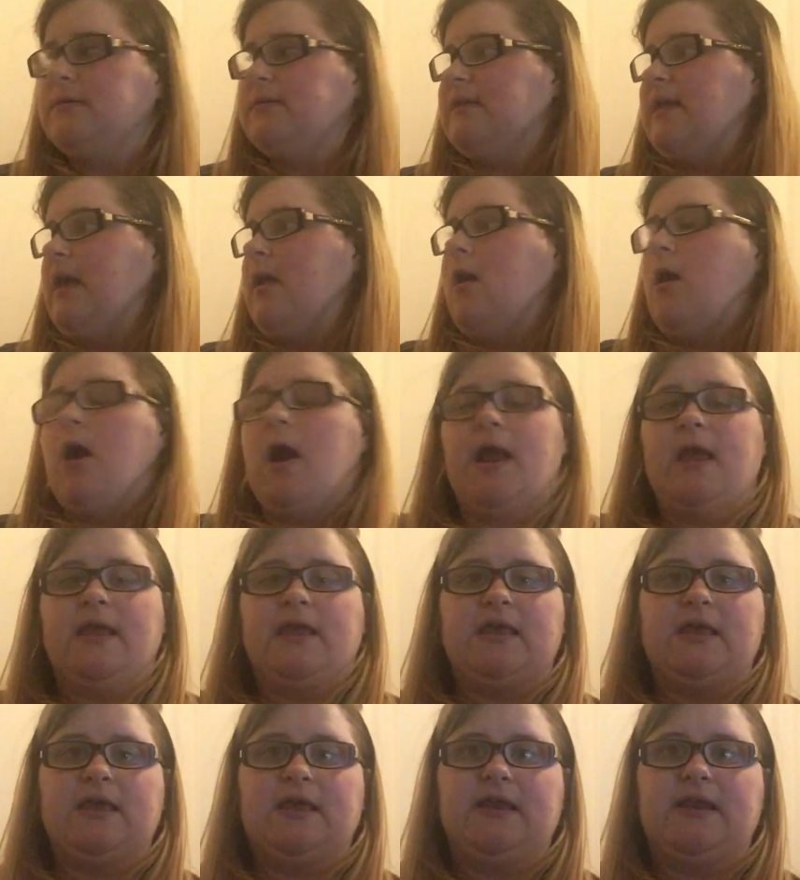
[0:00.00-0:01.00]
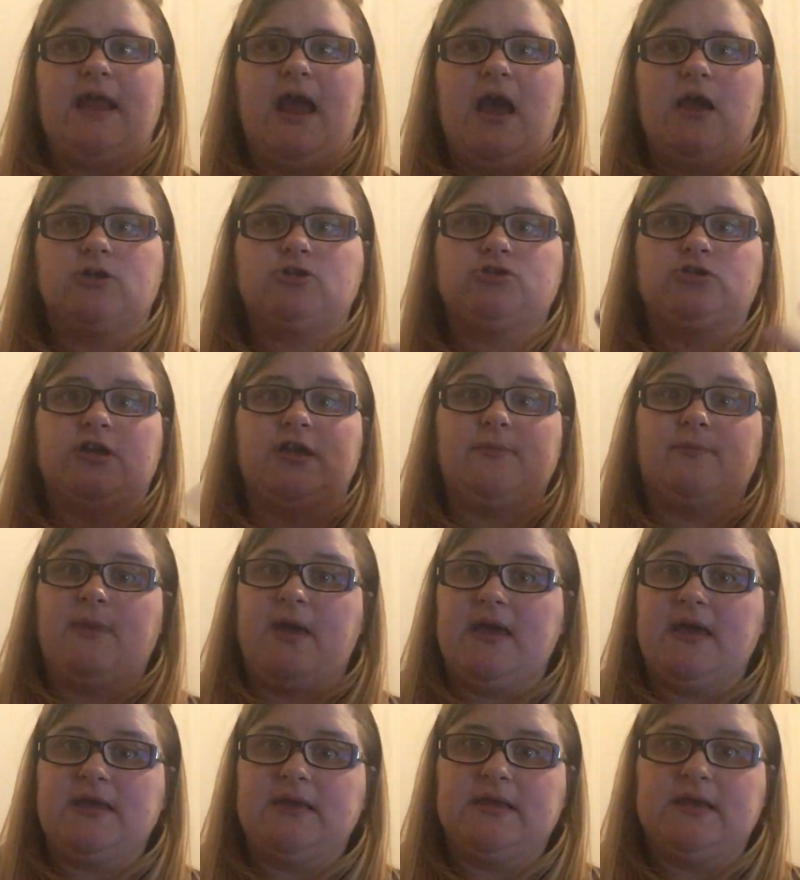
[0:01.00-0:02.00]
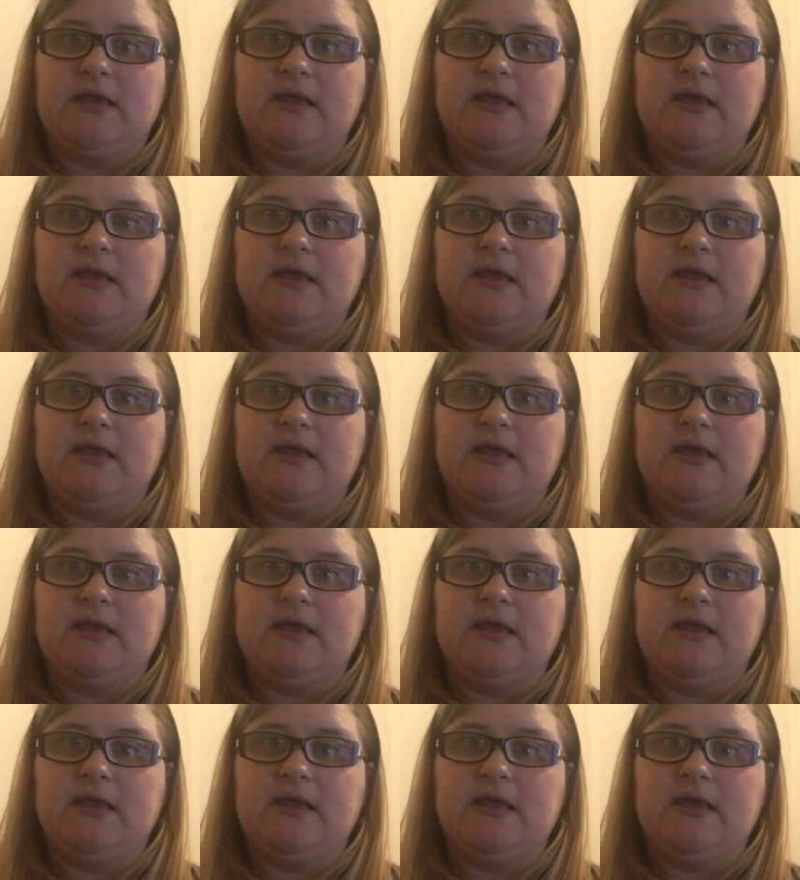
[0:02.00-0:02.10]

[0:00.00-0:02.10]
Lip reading: that I can actually make